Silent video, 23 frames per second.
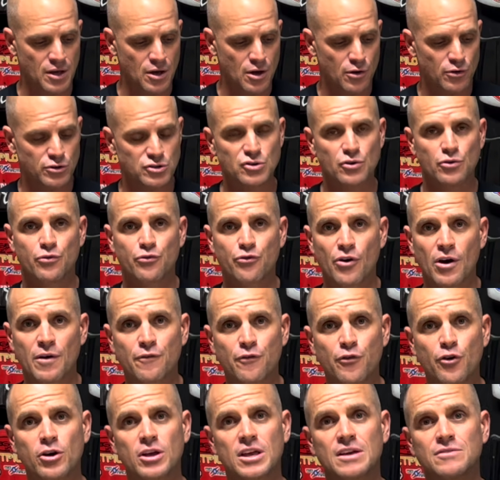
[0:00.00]
So the front
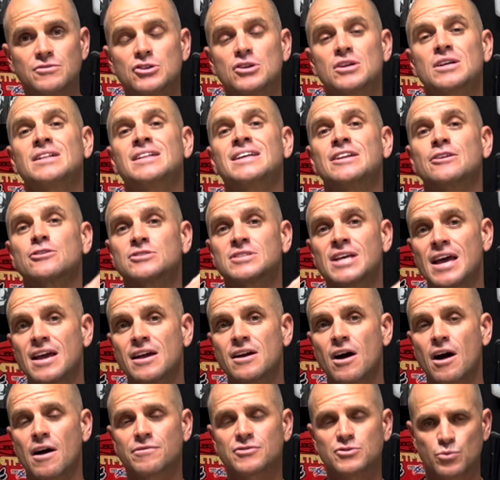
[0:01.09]
foot gives you cleaner
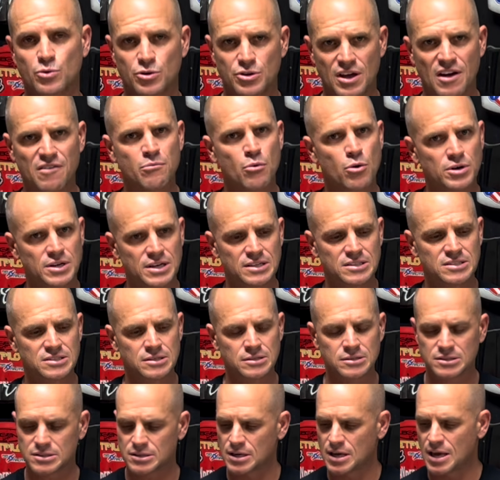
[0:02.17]
takeoffs when you have more
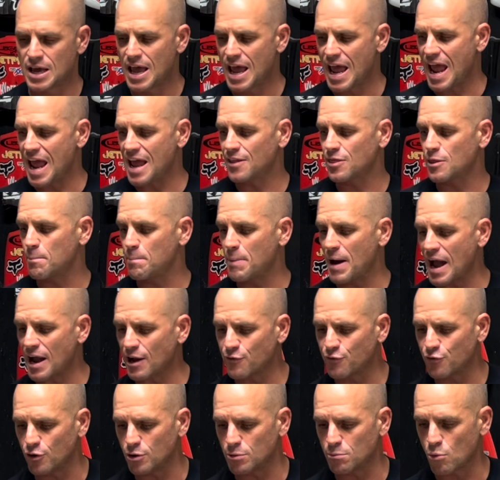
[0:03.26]
distance, and the back
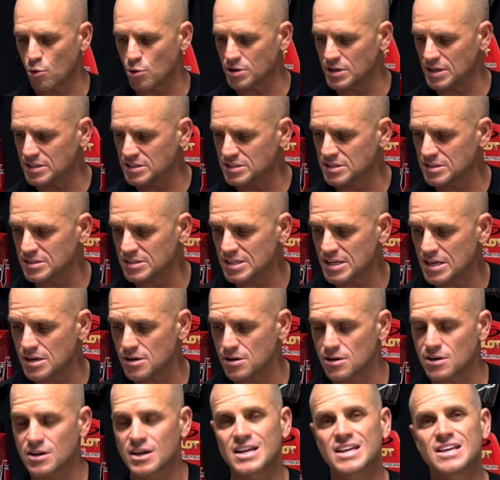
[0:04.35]
foot, more distance
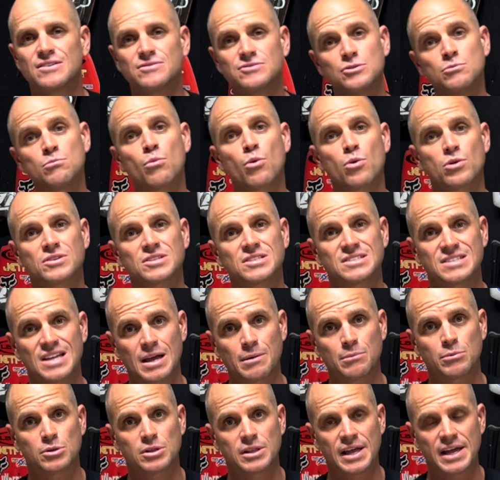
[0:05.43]
here, gives you more
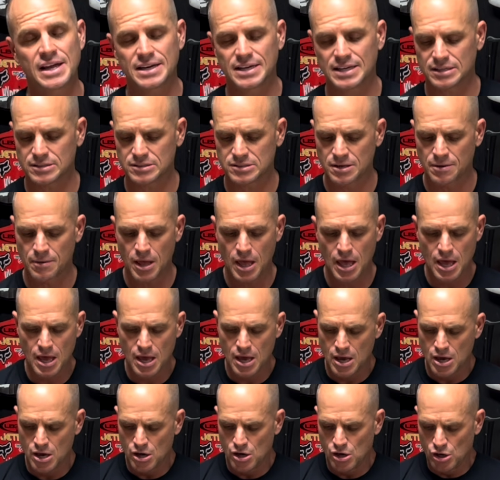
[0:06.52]
stable landings.
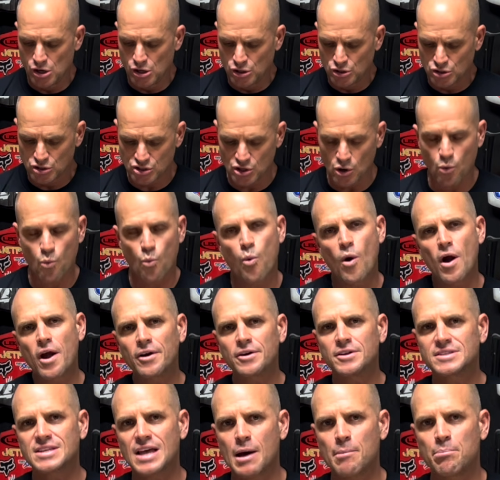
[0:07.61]
So where
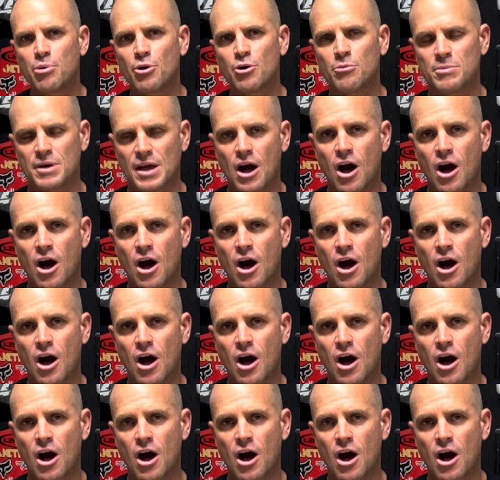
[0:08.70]
does that put me?